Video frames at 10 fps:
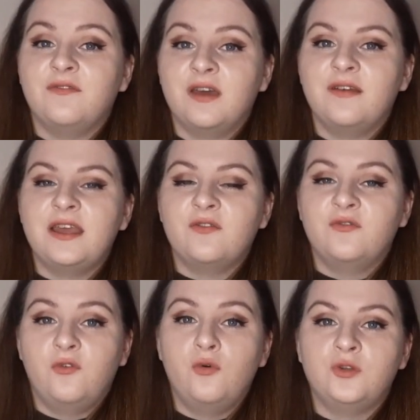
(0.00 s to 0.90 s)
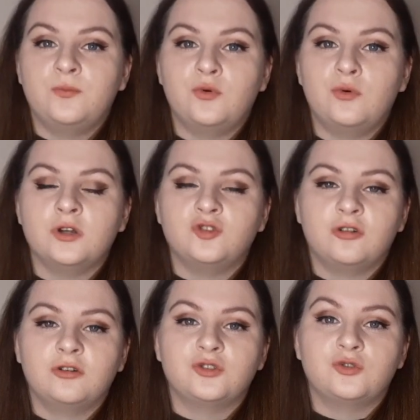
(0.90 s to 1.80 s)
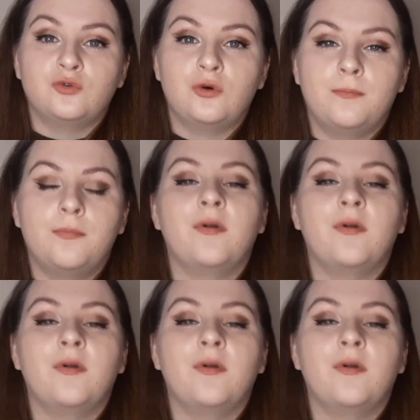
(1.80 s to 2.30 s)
very affordable drugstore